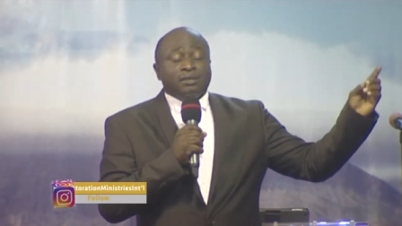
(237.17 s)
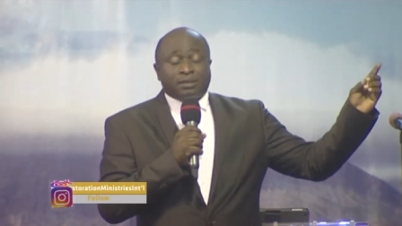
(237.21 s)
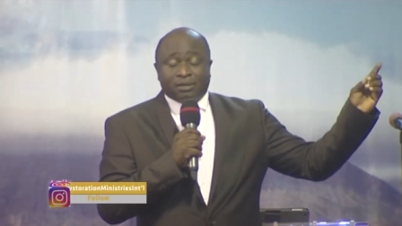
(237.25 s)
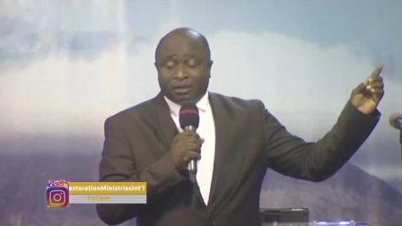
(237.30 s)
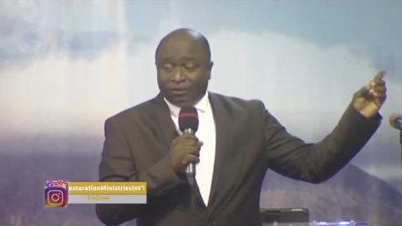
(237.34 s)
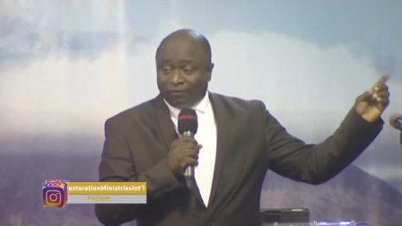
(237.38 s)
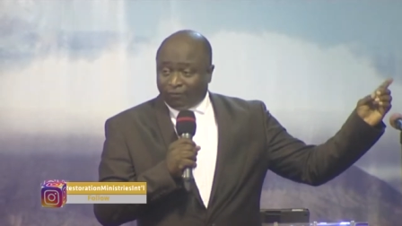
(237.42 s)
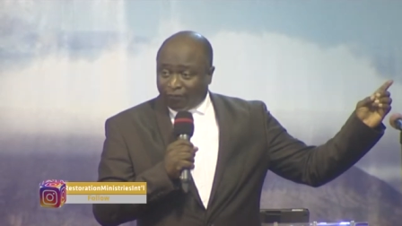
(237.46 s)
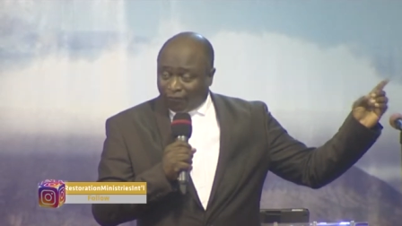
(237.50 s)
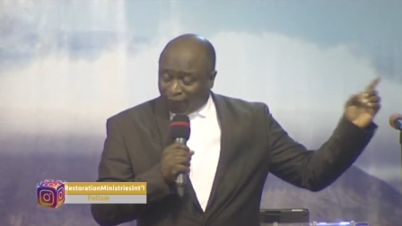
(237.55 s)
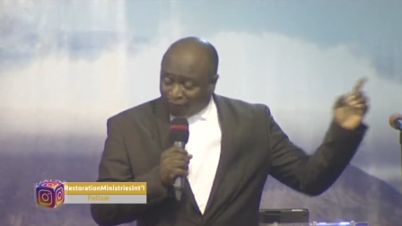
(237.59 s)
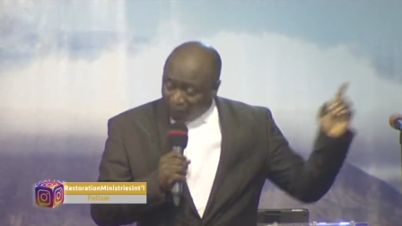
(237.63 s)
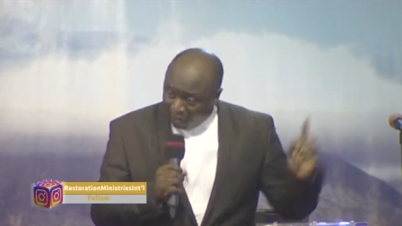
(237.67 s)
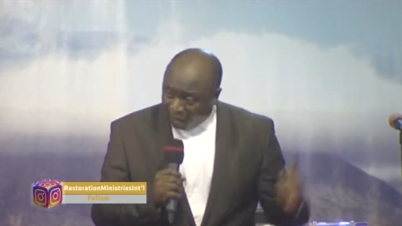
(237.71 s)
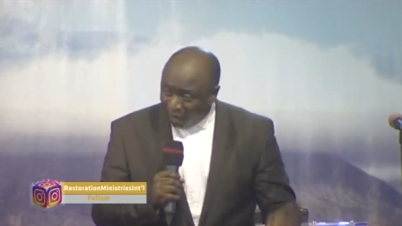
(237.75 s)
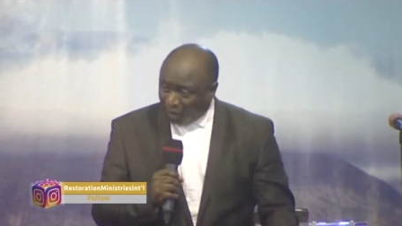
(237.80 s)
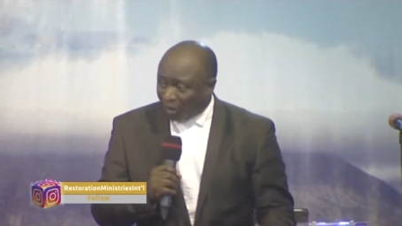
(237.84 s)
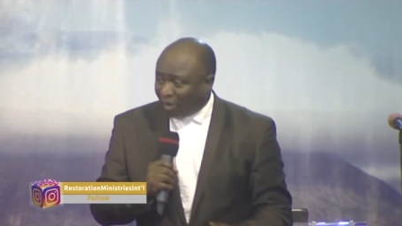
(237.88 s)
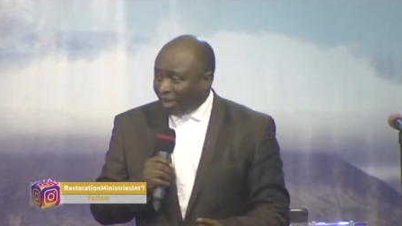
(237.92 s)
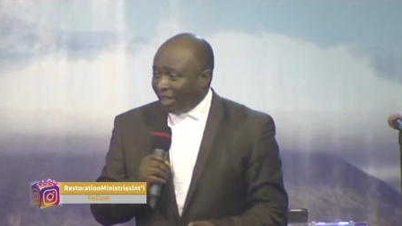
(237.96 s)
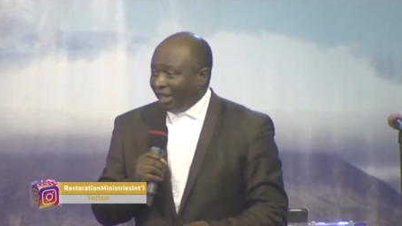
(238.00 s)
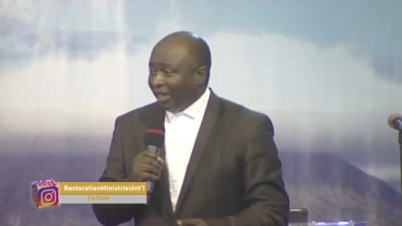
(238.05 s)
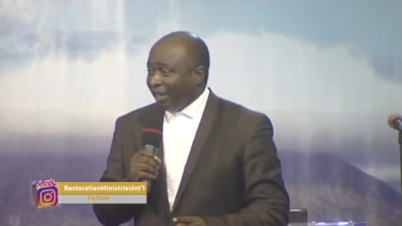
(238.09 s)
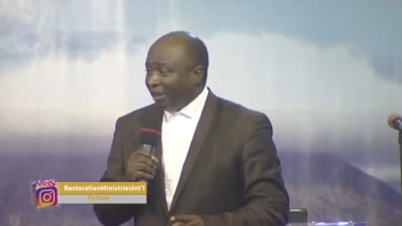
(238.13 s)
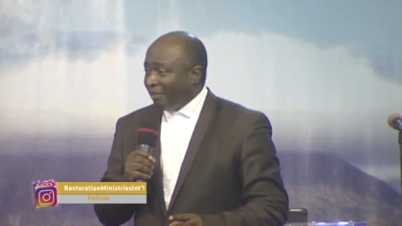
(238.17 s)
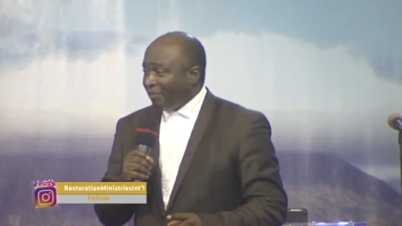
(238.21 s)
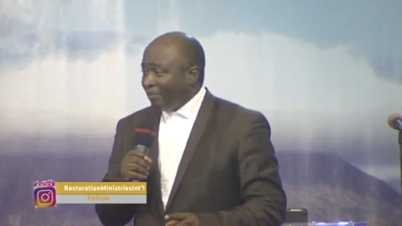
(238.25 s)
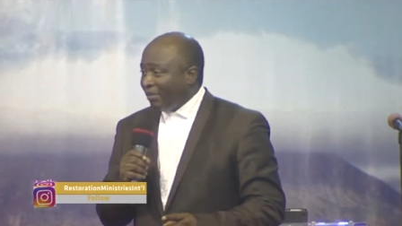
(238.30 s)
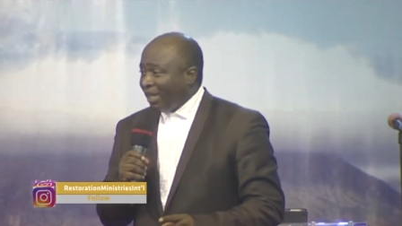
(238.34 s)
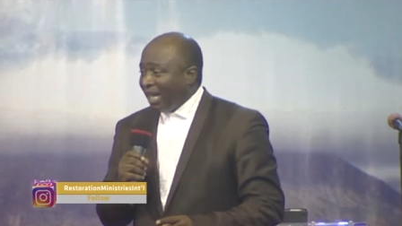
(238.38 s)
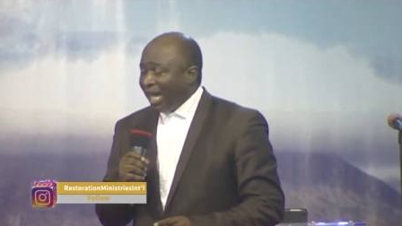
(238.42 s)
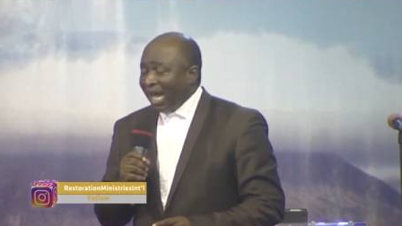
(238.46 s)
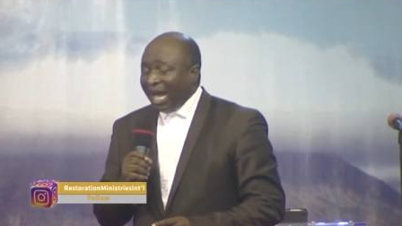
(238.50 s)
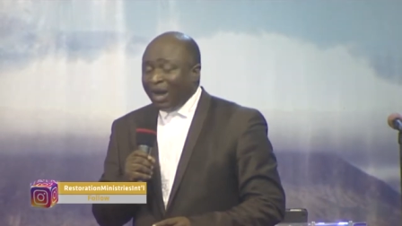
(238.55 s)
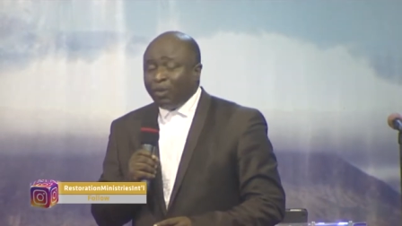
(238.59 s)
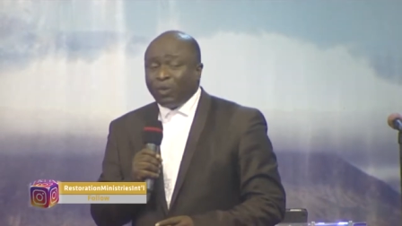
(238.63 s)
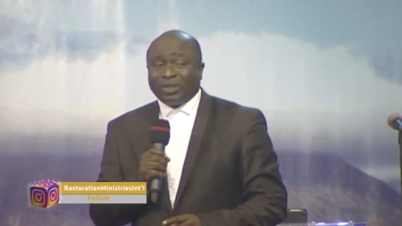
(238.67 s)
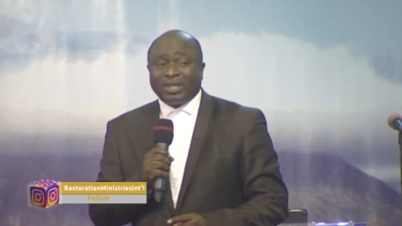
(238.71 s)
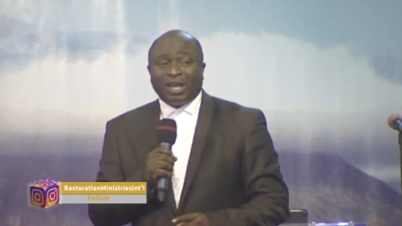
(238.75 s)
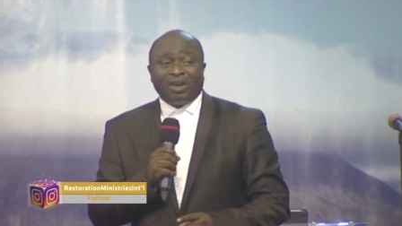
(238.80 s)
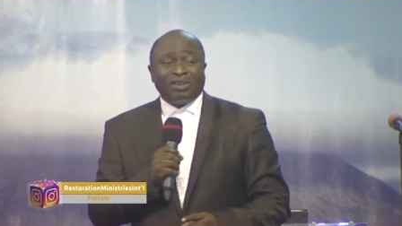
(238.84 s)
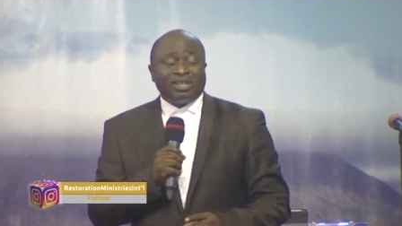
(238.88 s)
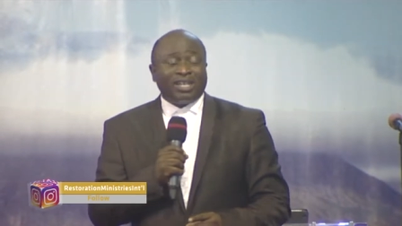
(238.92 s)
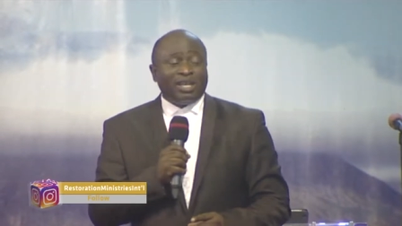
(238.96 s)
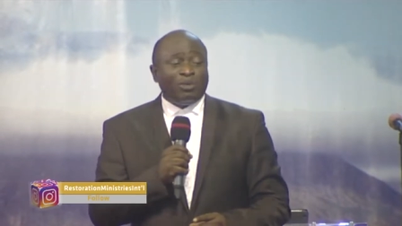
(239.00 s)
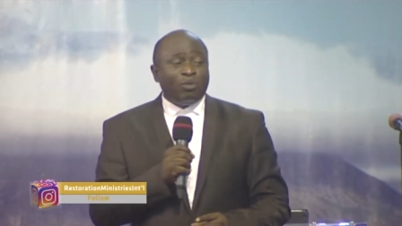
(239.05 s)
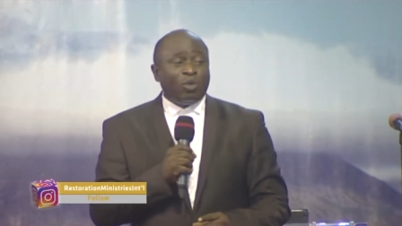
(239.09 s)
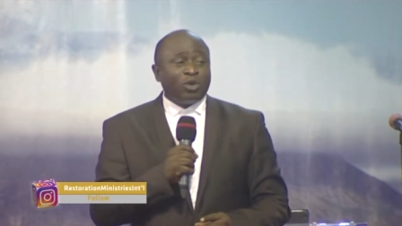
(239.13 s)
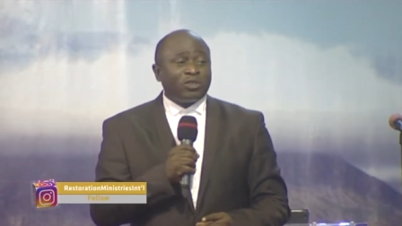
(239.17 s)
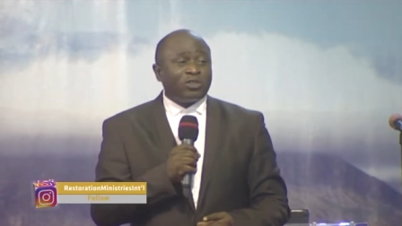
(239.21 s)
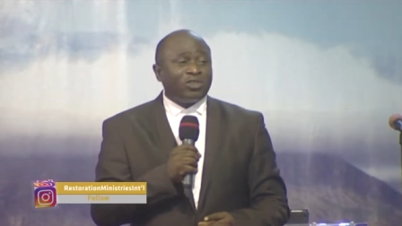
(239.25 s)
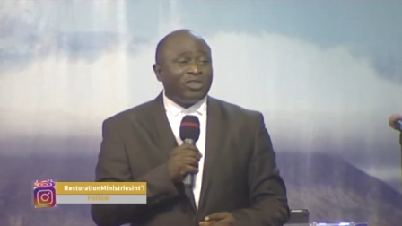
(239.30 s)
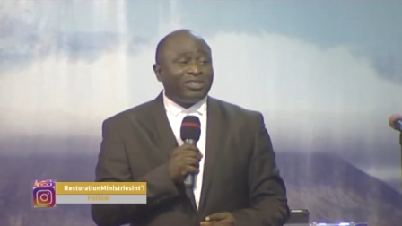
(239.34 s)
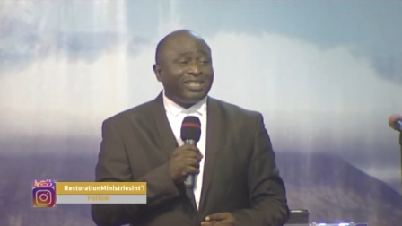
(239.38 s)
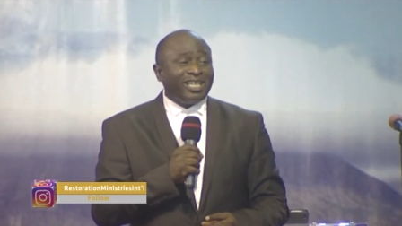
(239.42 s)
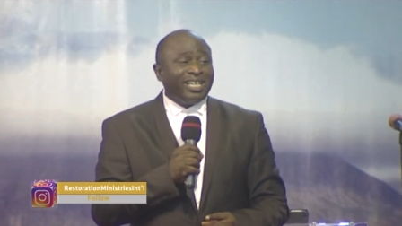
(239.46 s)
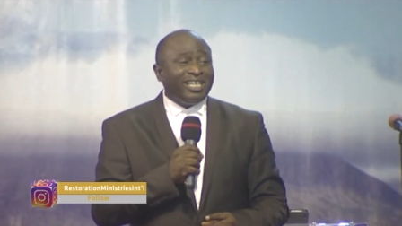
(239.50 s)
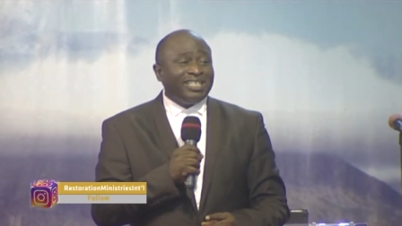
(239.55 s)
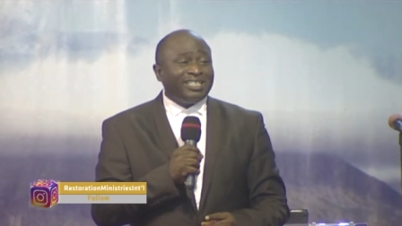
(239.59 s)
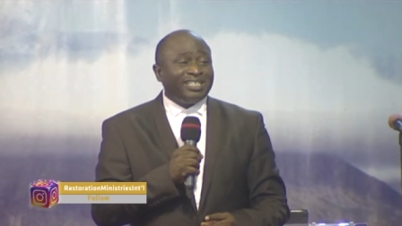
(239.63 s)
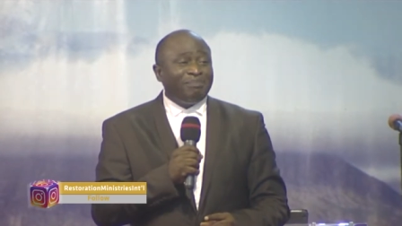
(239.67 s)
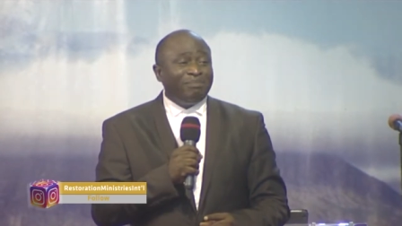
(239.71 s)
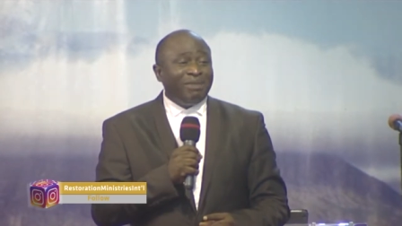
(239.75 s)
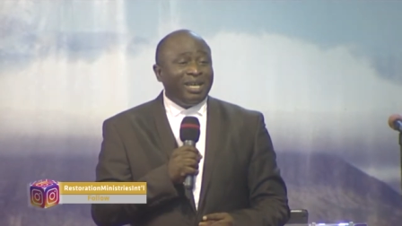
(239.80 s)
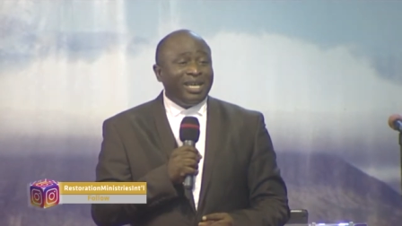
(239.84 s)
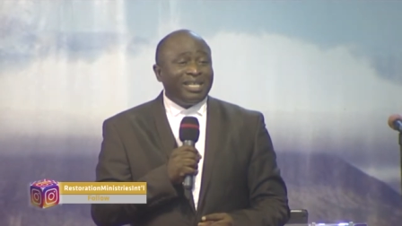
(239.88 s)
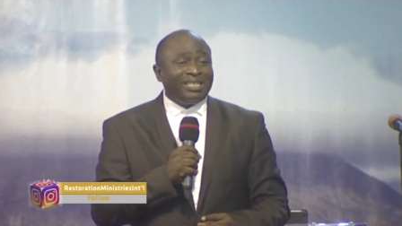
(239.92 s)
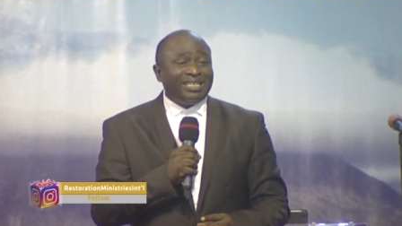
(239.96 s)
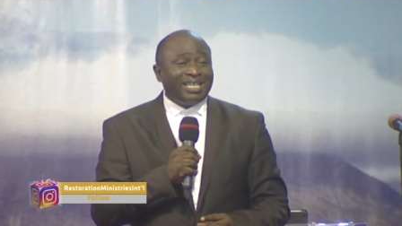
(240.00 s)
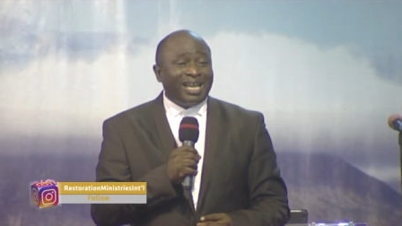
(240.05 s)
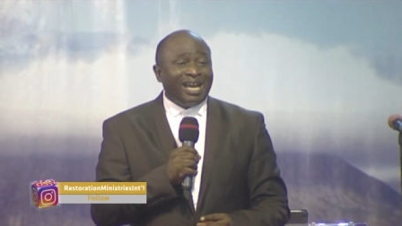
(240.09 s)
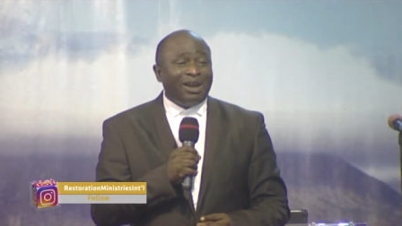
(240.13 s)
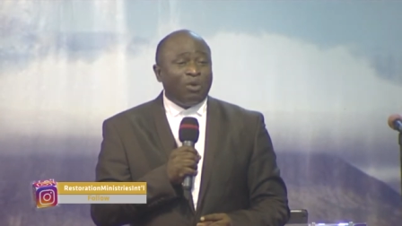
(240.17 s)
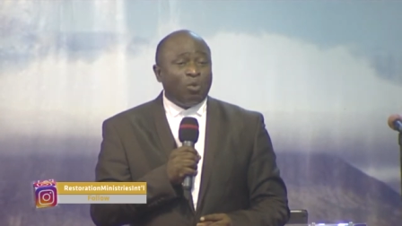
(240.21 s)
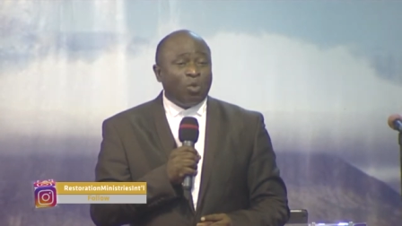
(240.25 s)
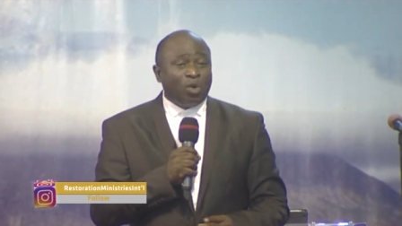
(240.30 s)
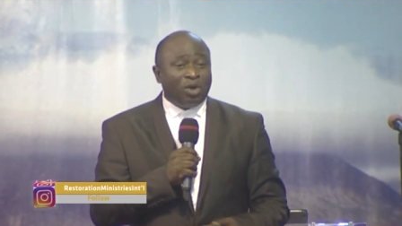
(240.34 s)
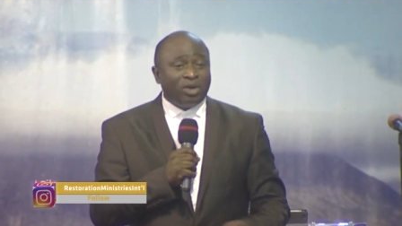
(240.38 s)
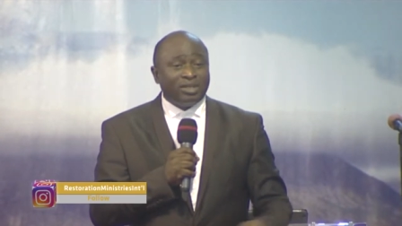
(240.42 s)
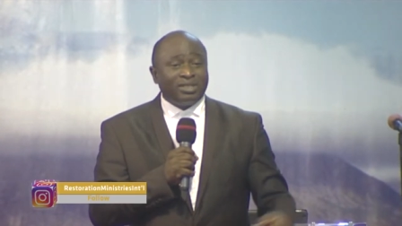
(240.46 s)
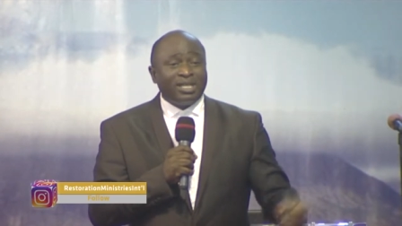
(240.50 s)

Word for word: for him and without him was not anything made that was